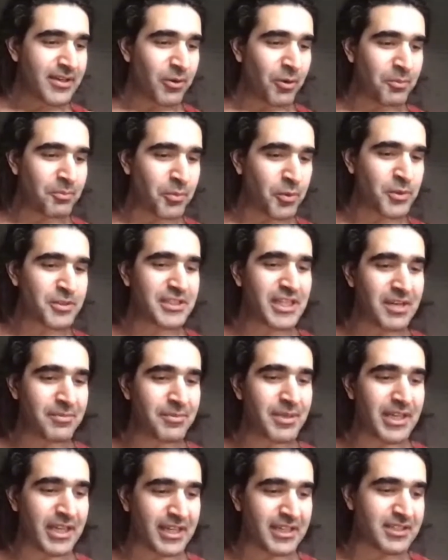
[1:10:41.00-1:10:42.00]
on Board
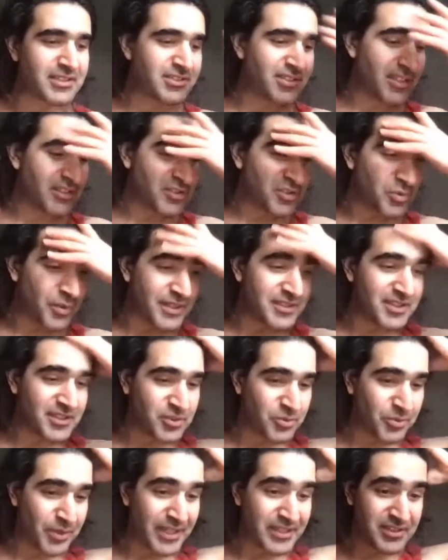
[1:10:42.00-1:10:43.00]
Game Geek, it says
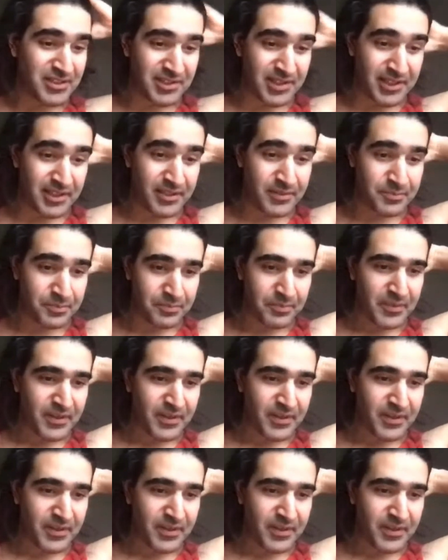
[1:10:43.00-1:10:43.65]
2020.